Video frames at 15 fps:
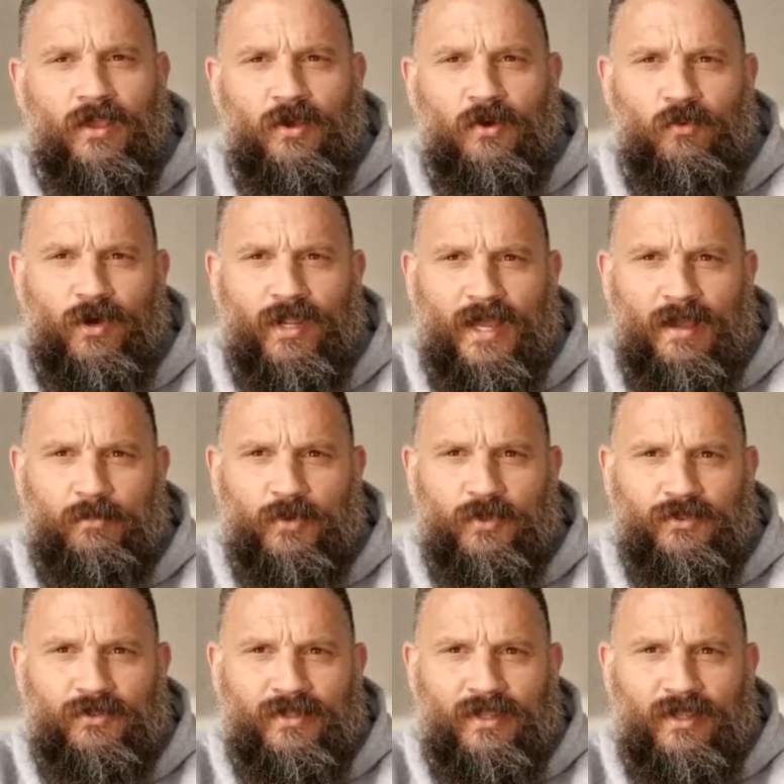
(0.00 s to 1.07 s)
what
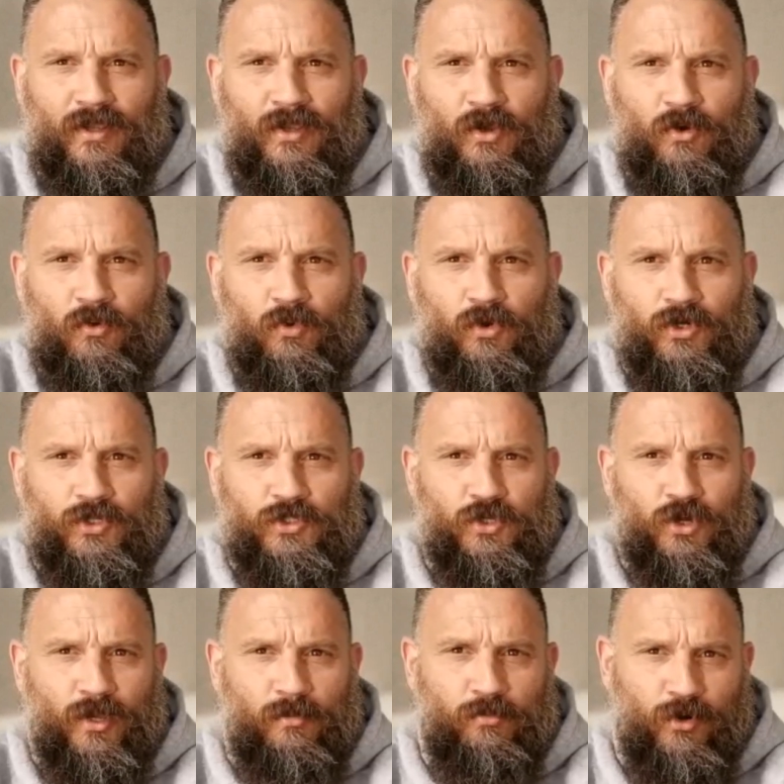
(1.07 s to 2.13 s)
happened was
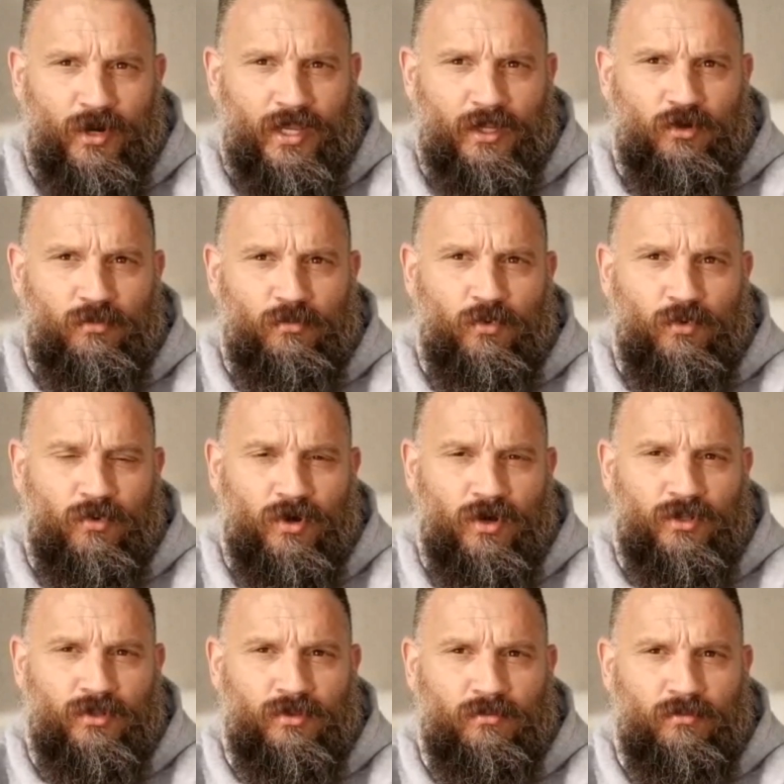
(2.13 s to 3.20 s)
I prayed
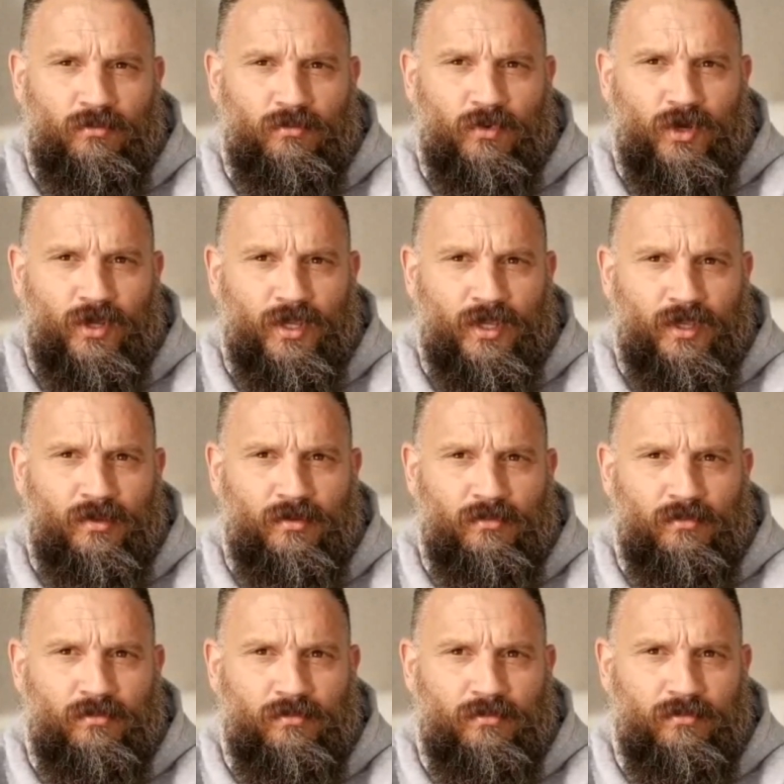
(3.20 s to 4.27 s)

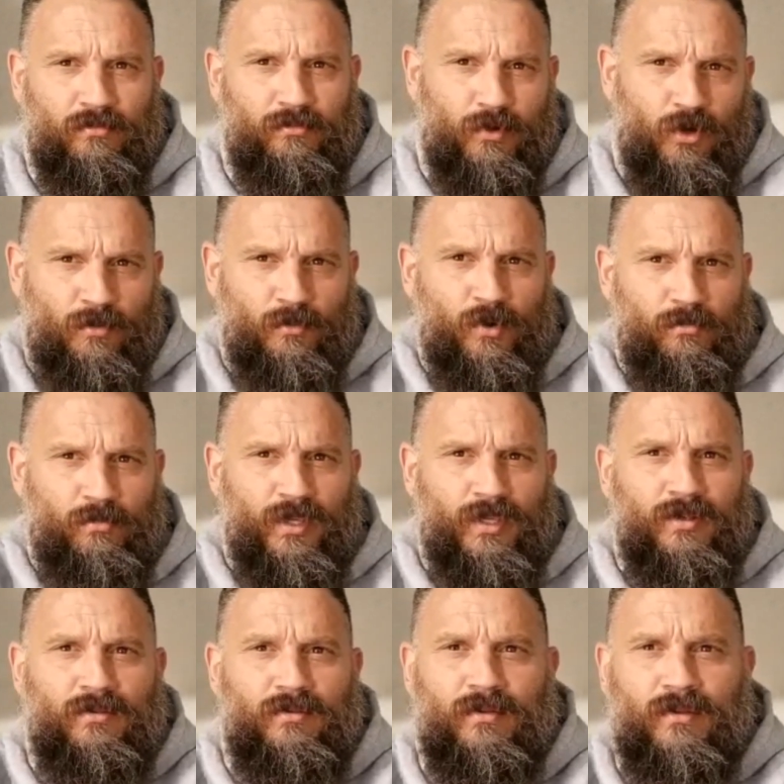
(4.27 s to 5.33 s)
by my
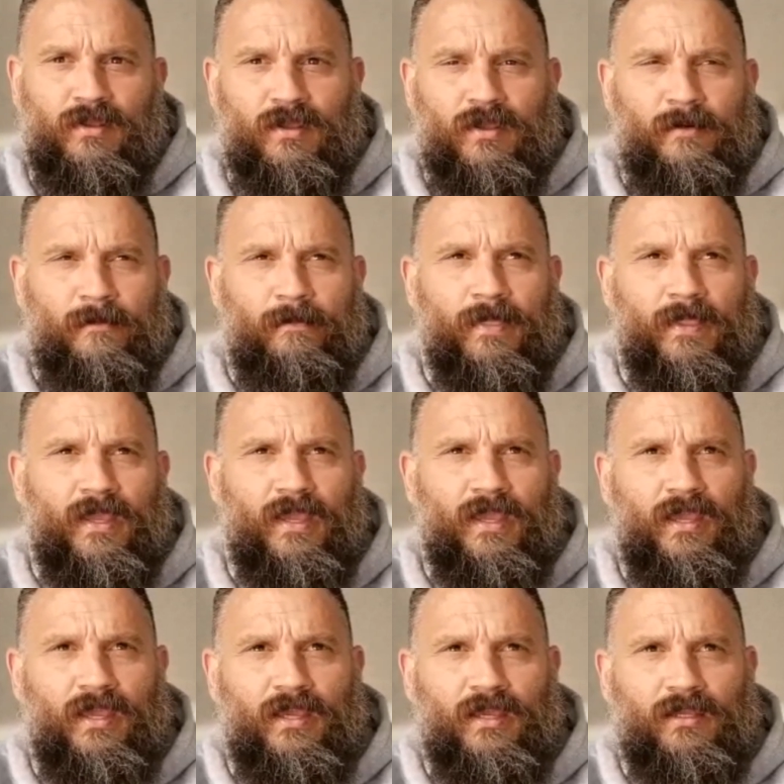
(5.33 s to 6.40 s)
bed,
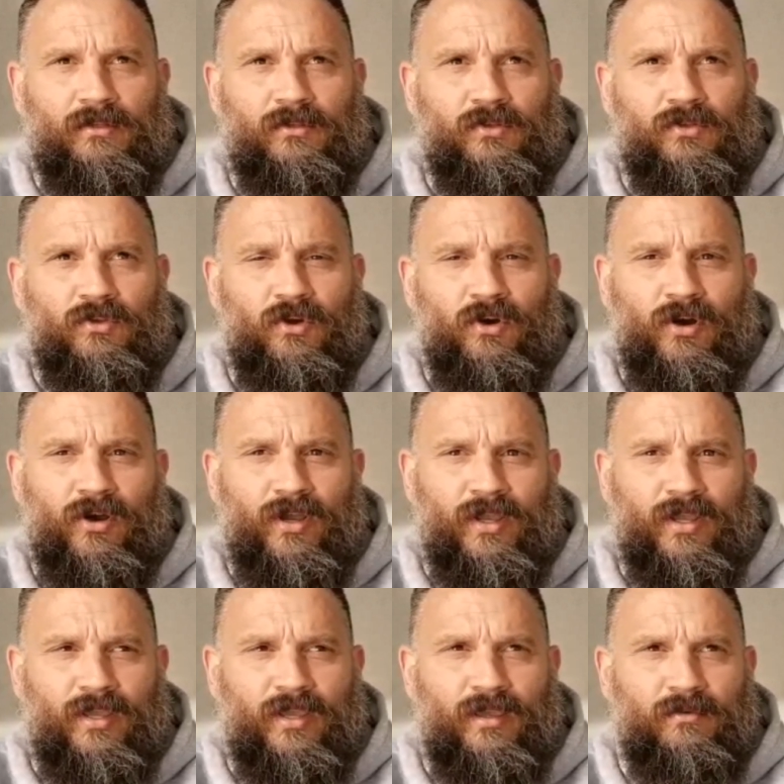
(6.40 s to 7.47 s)
and
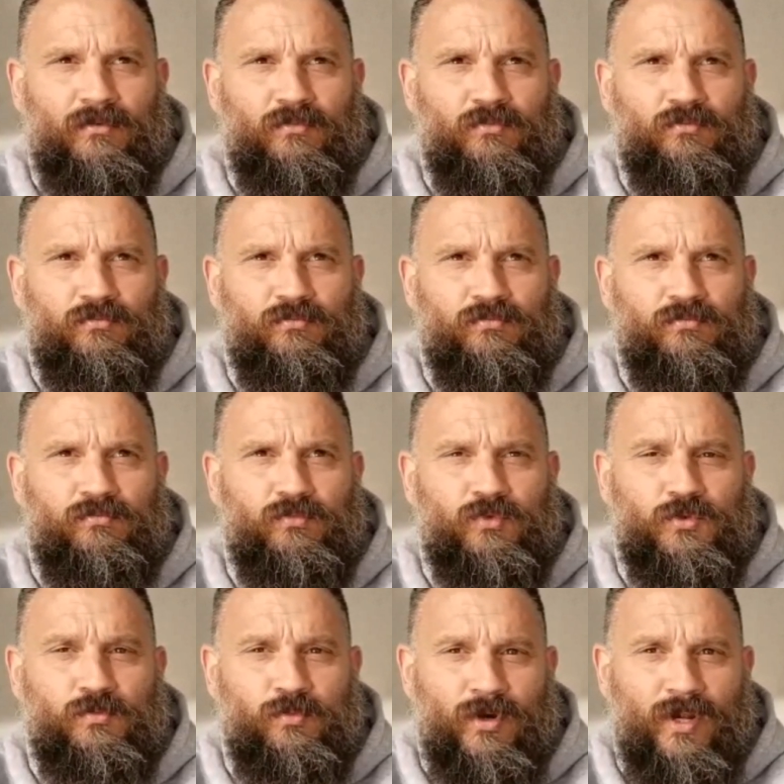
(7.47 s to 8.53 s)
I
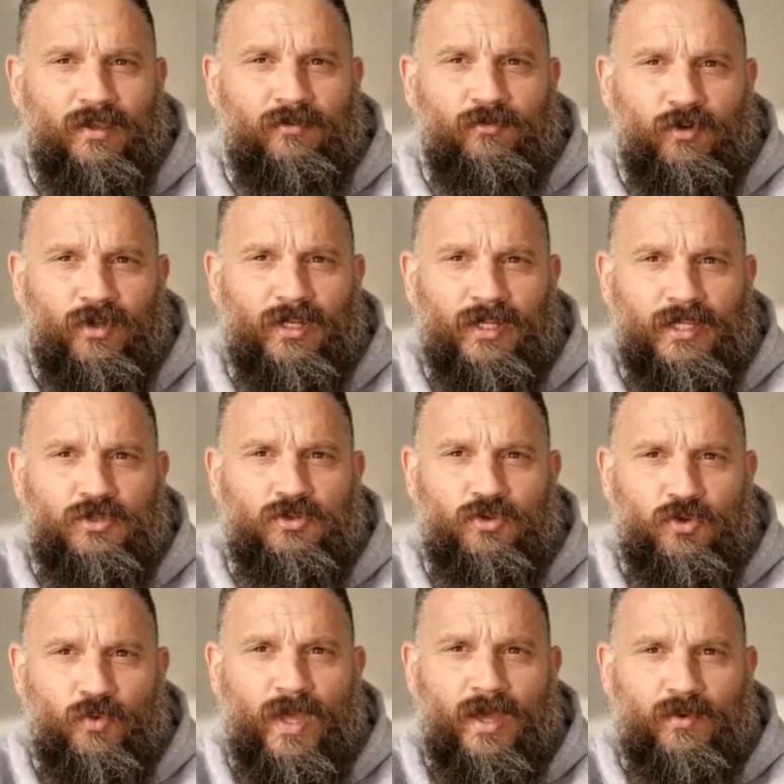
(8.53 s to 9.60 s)
was praying for at least
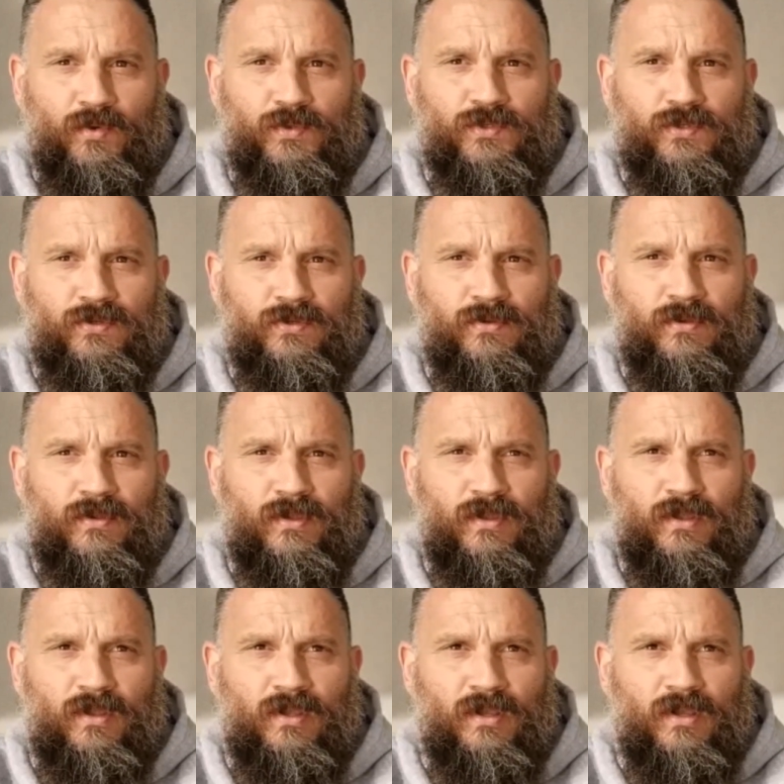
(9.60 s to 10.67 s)
2 hours,
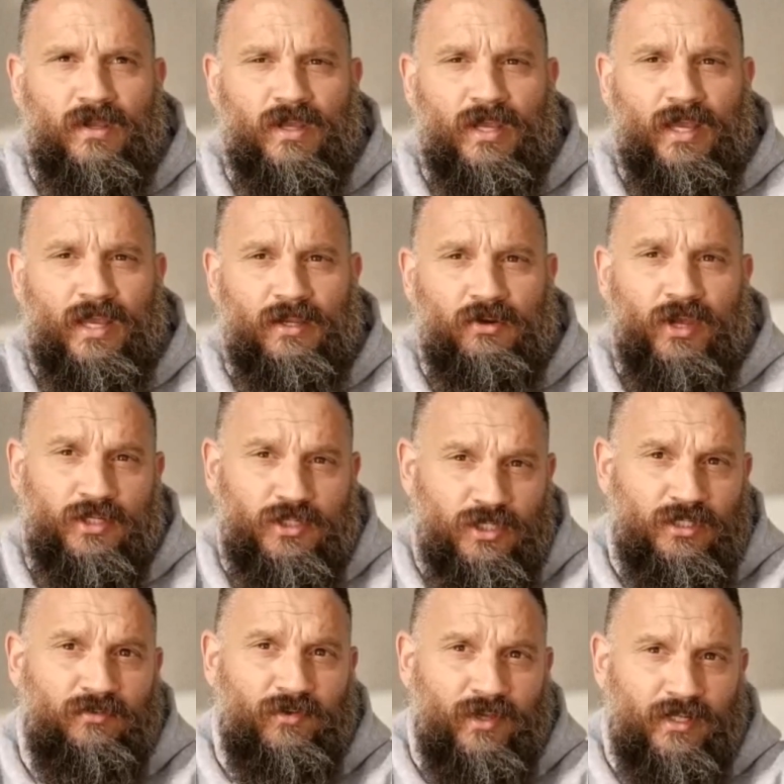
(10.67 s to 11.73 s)
and I
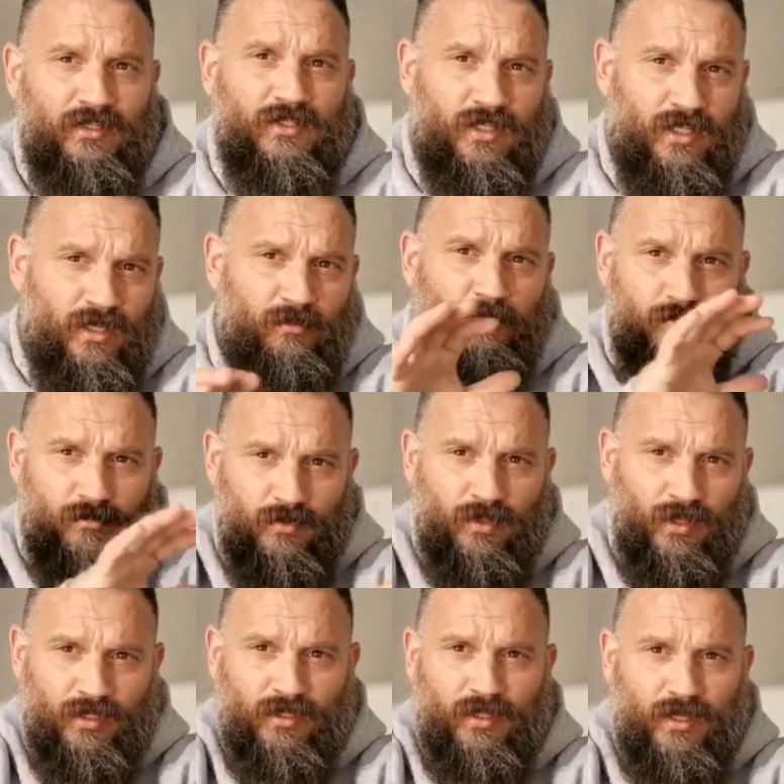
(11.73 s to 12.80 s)
actually fell asleep
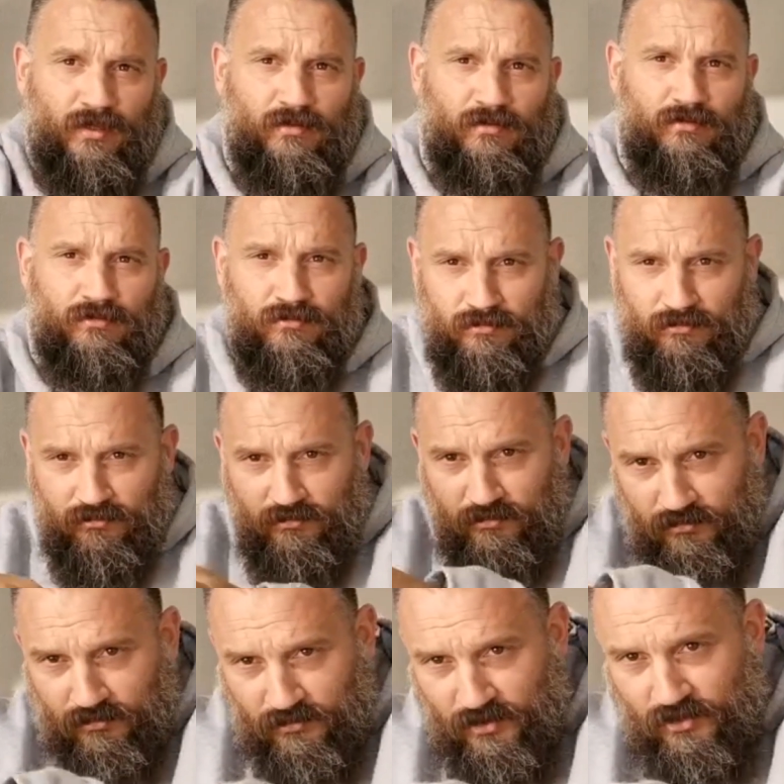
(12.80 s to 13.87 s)
like that,
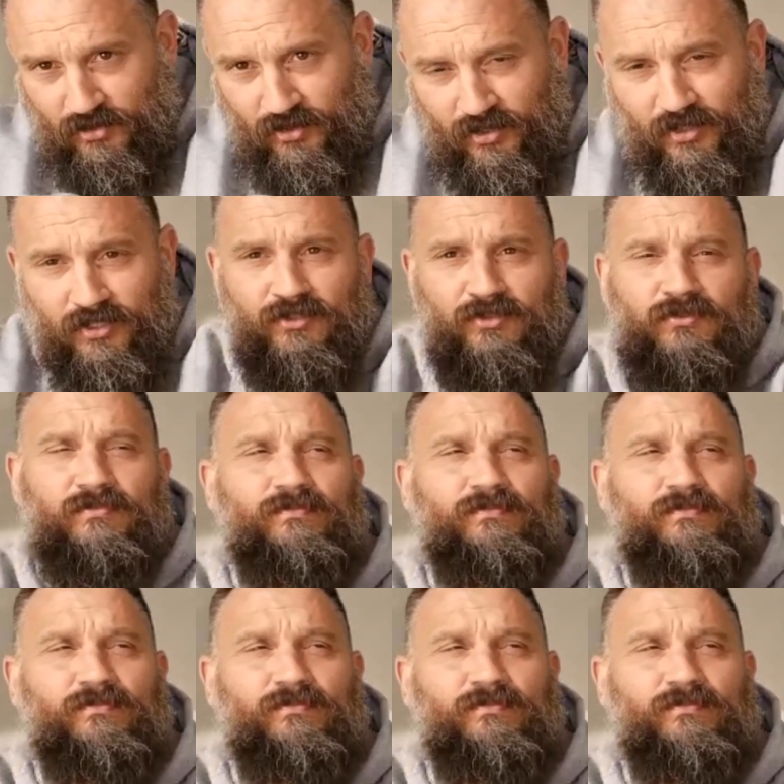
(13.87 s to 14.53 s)
just like this.